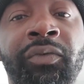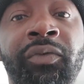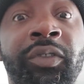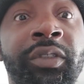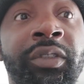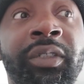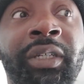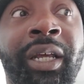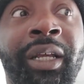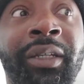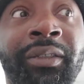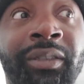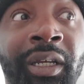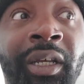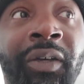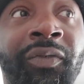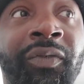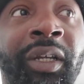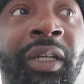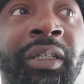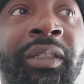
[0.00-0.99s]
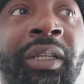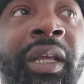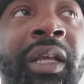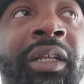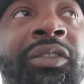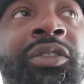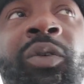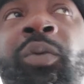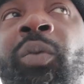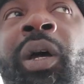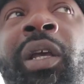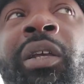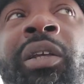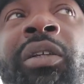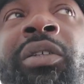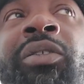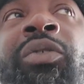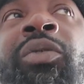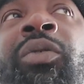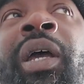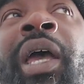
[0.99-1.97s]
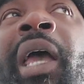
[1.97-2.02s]
You really not tough like that. So why are
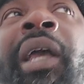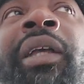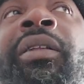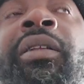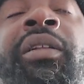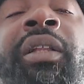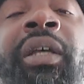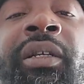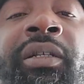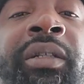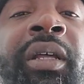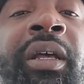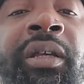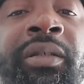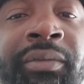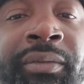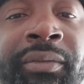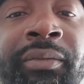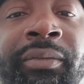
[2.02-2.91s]
you acting like that?